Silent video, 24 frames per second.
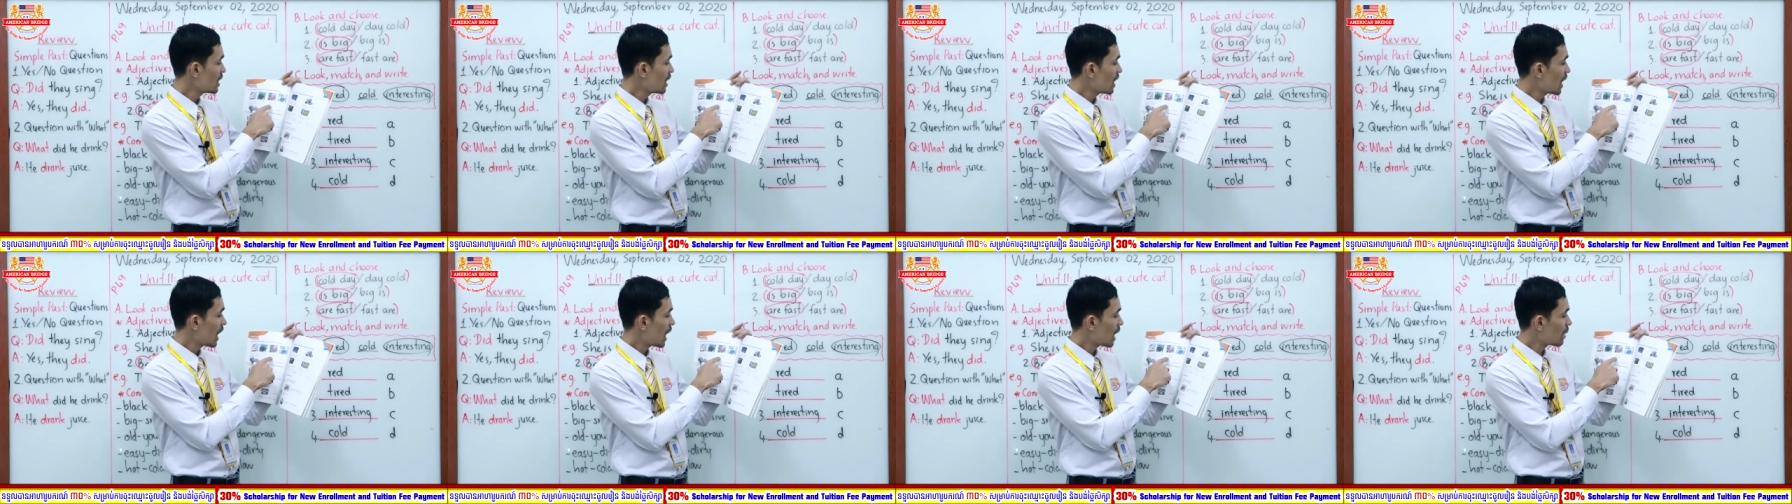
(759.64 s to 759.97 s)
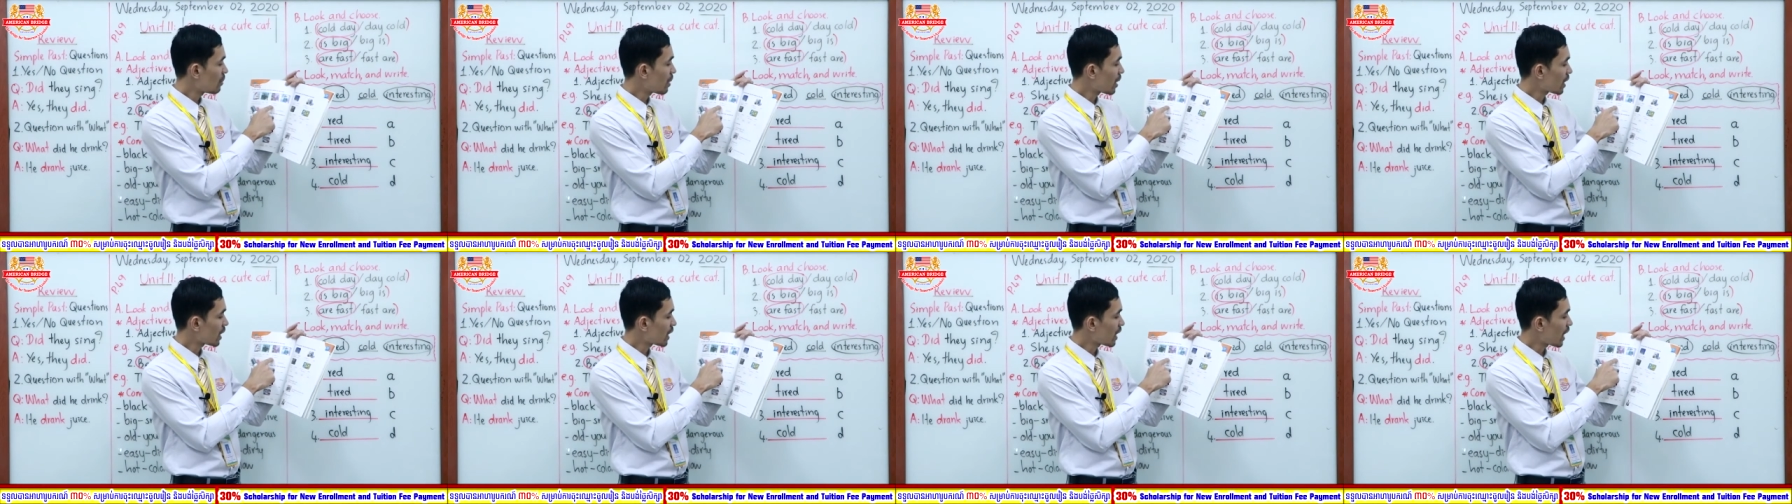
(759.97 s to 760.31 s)
How
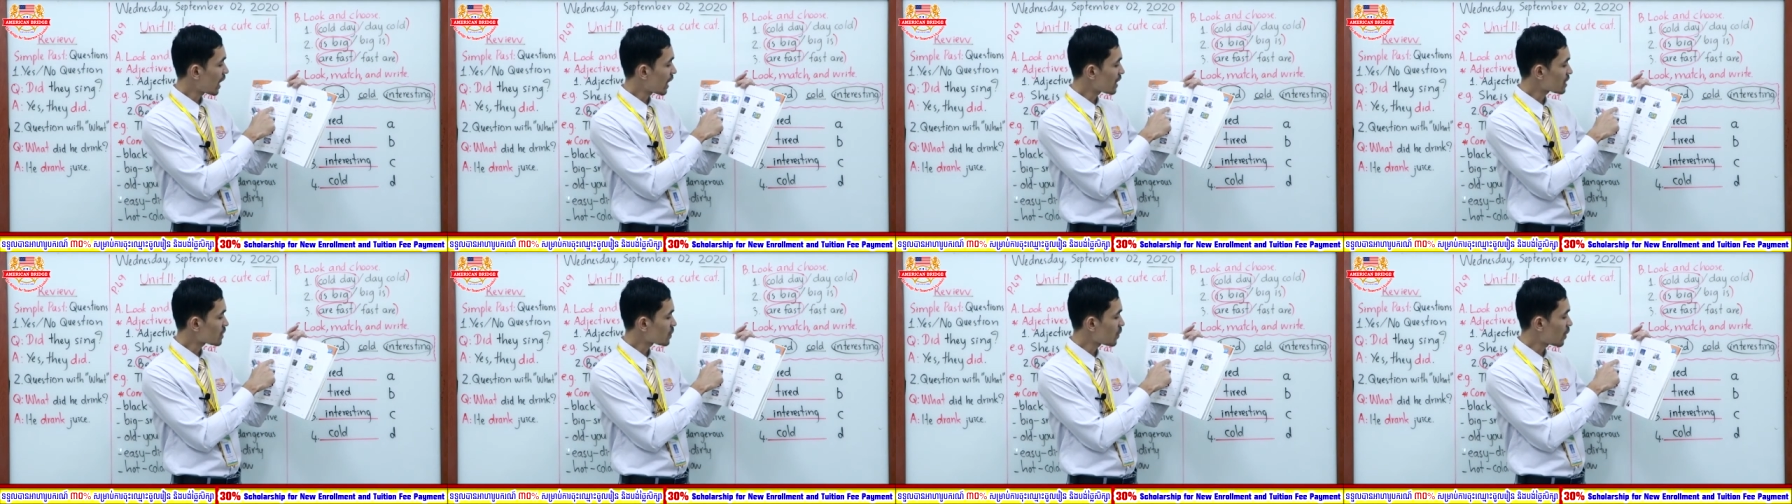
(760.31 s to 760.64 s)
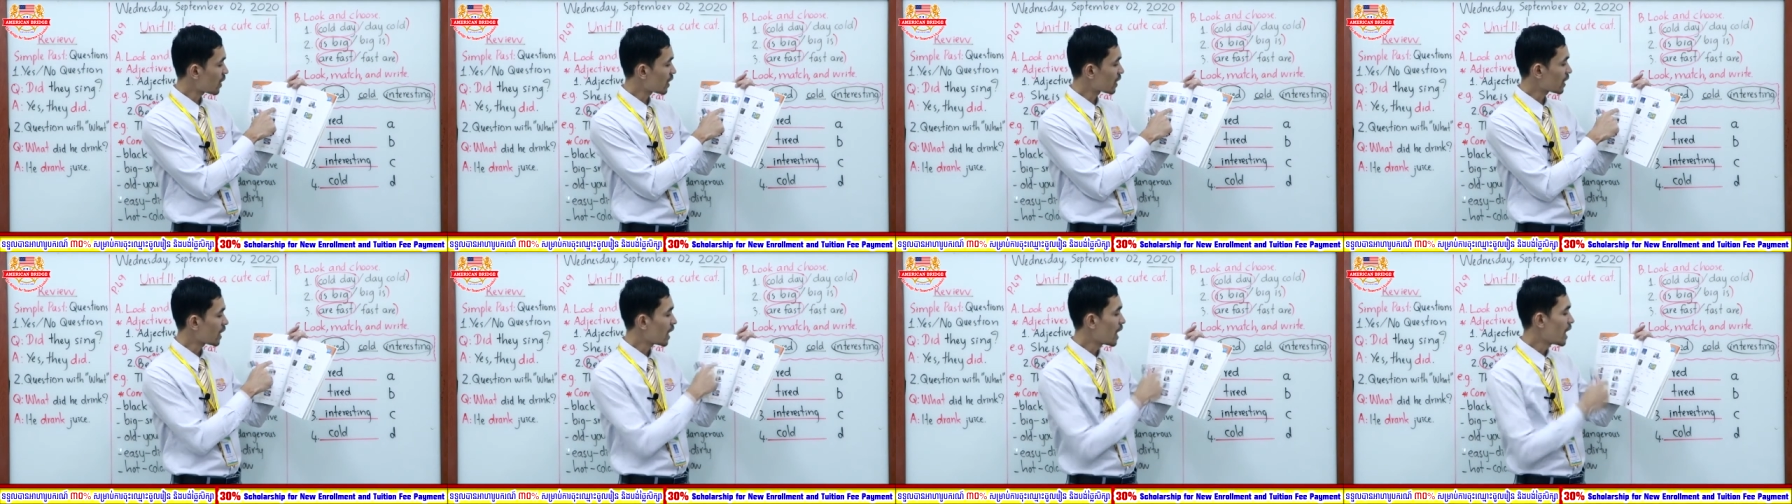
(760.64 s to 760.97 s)
about the last
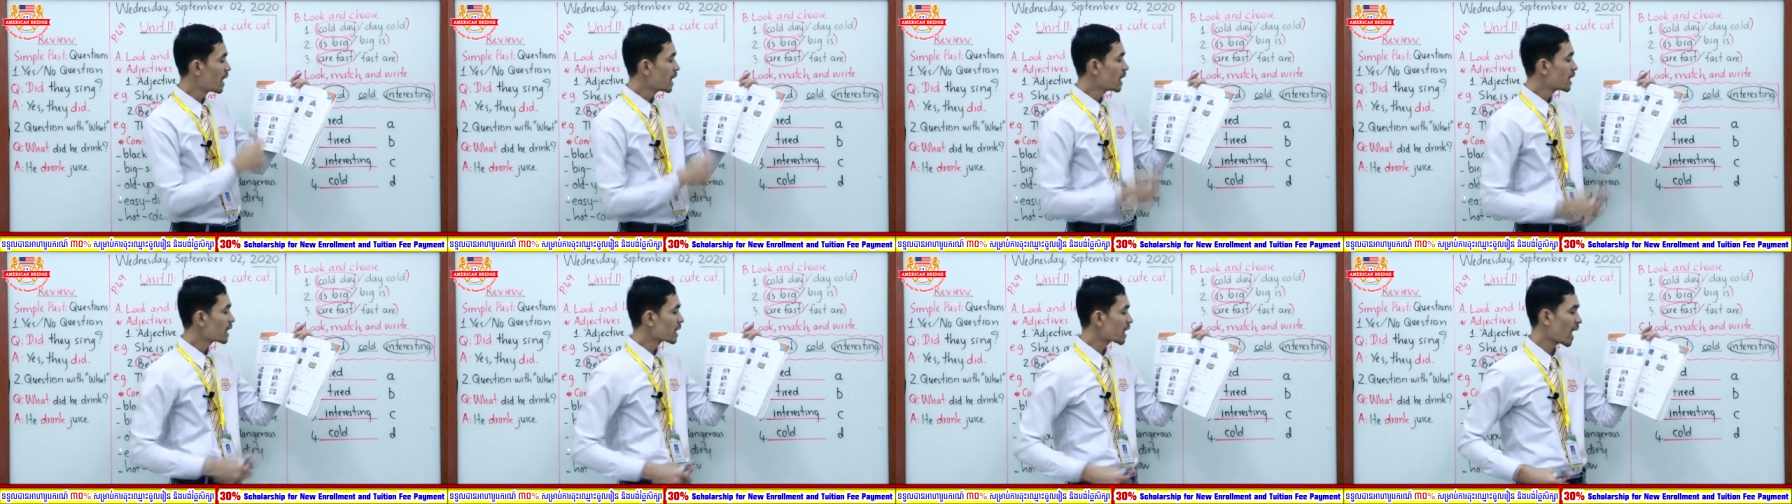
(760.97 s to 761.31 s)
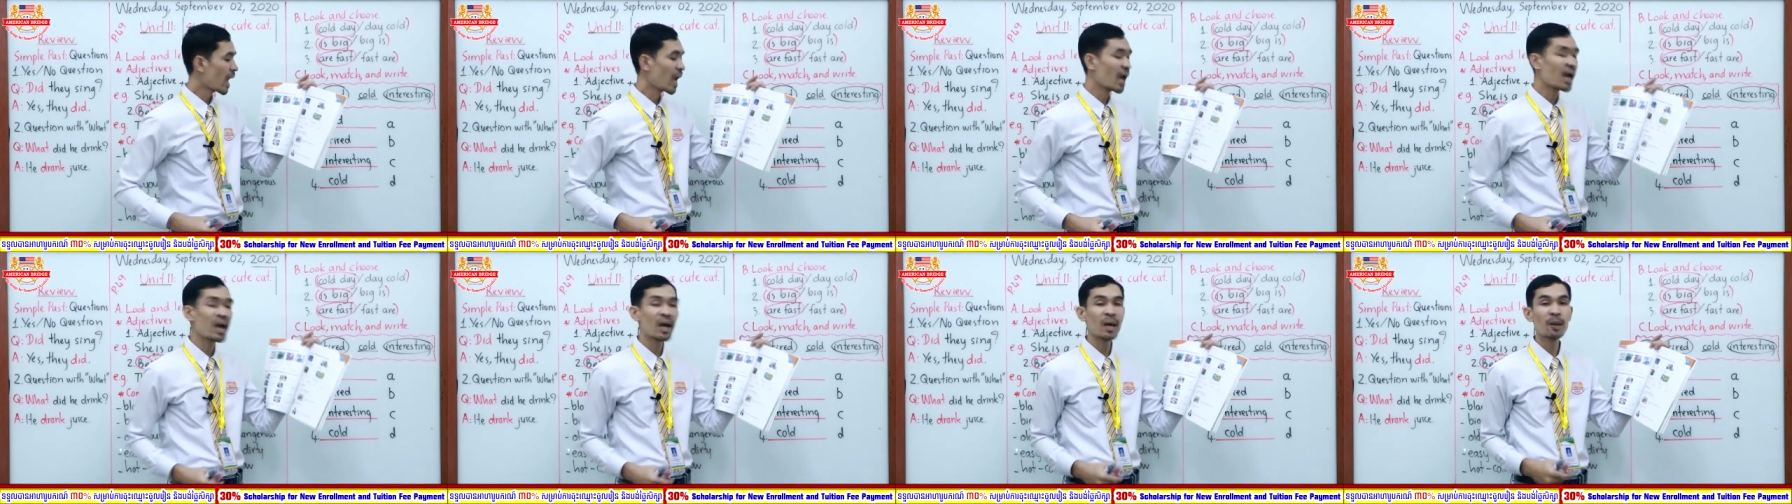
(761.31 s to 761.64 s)
one?
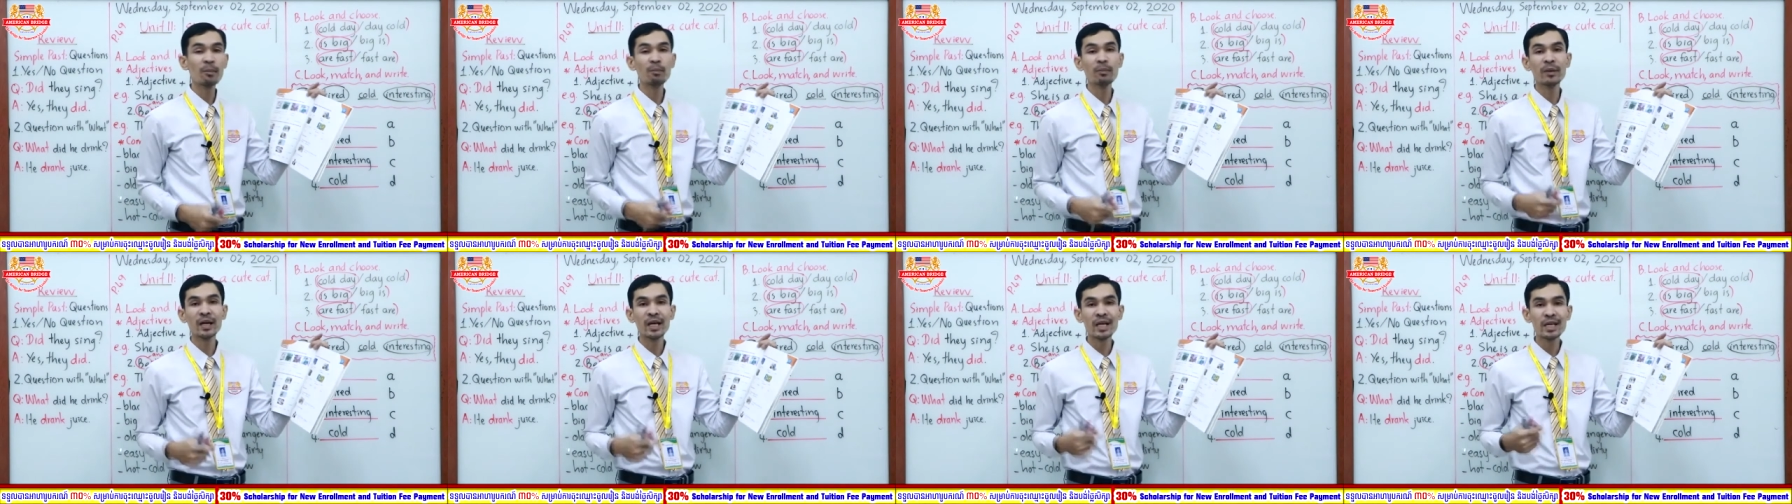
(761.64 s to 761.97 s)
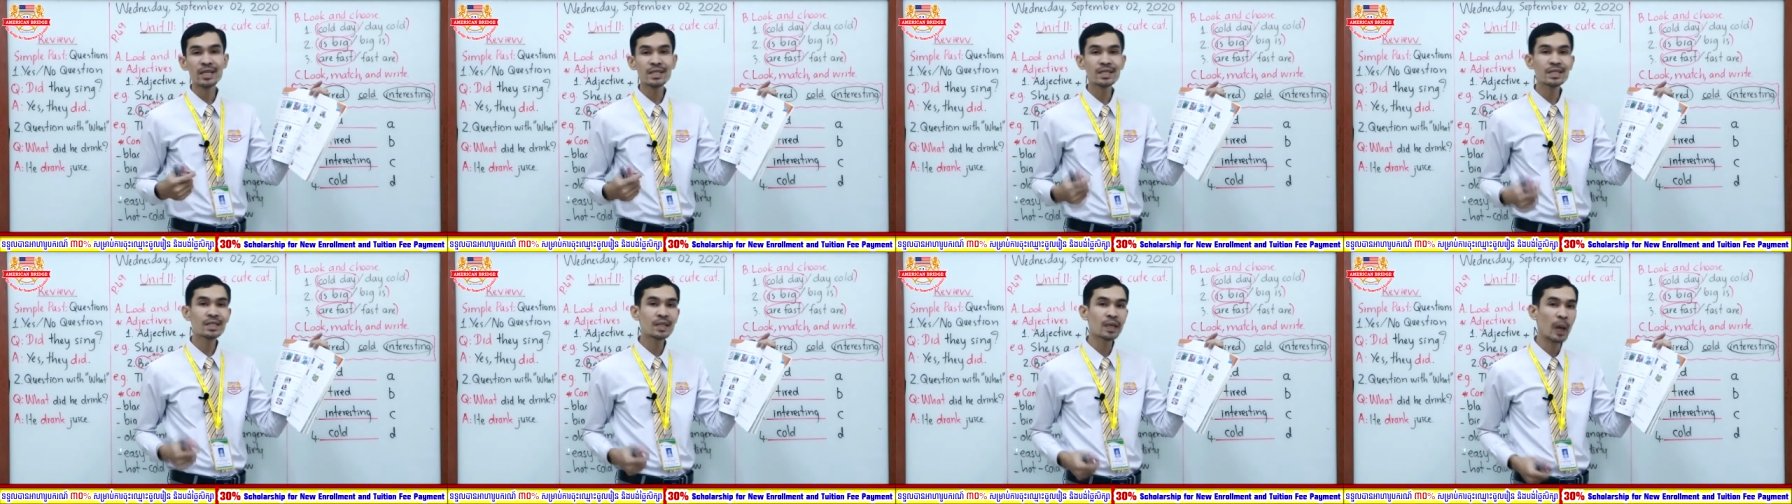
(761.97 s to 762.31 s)
Camp
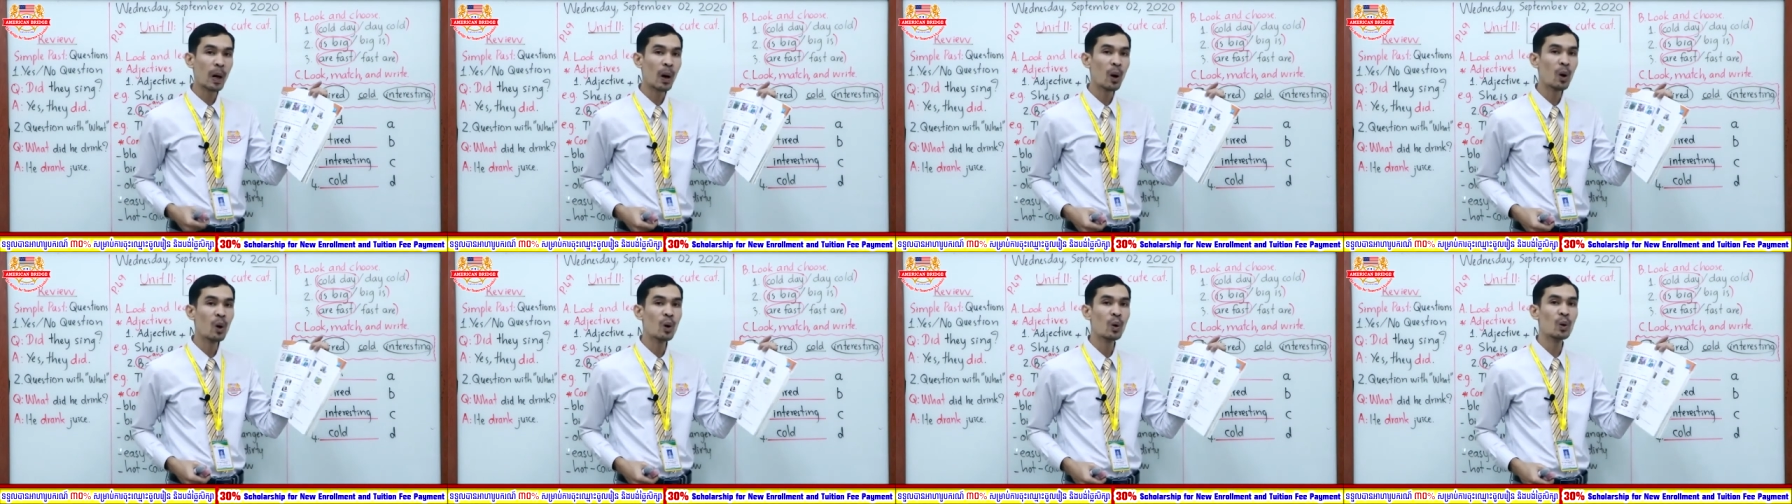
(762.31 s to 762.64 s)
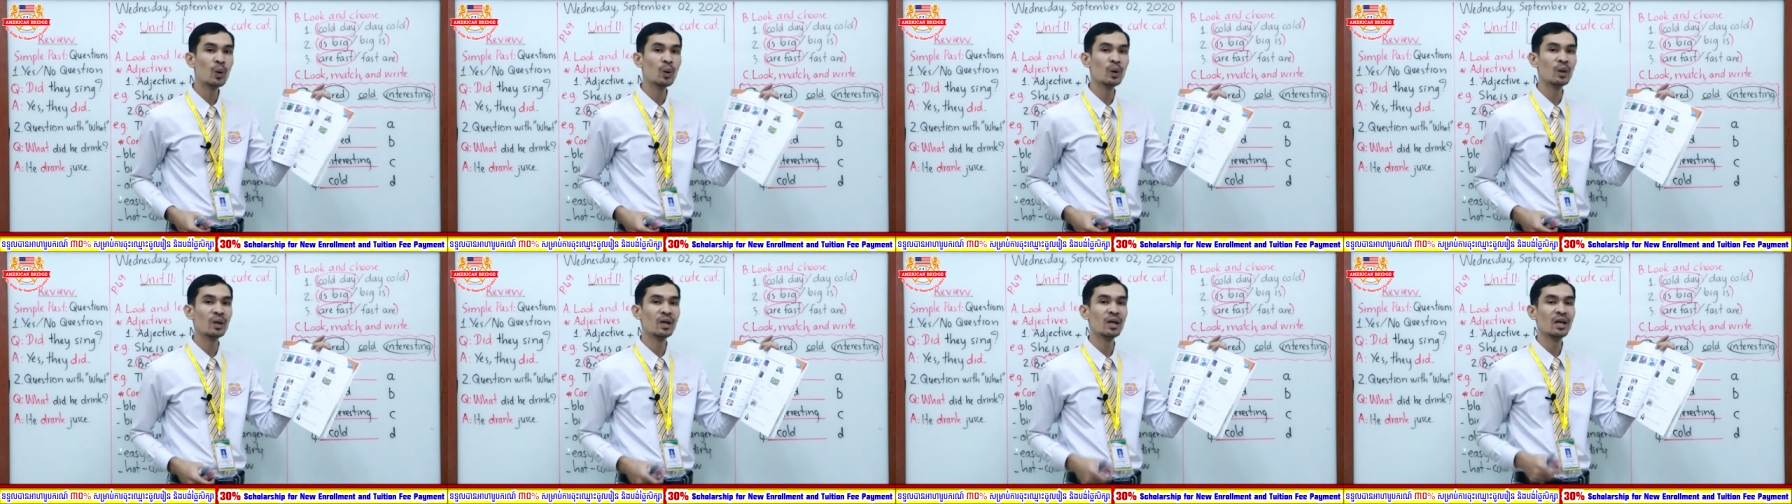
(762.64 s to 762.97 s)
is
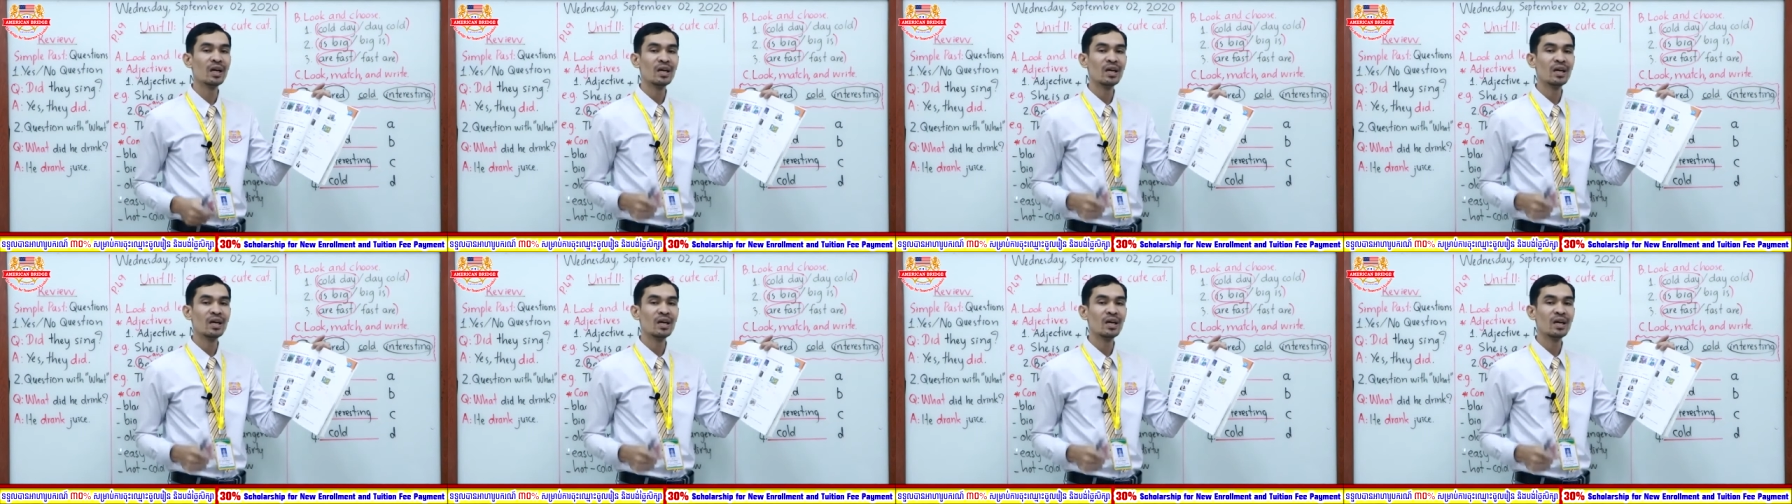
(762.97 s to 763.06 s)
cold.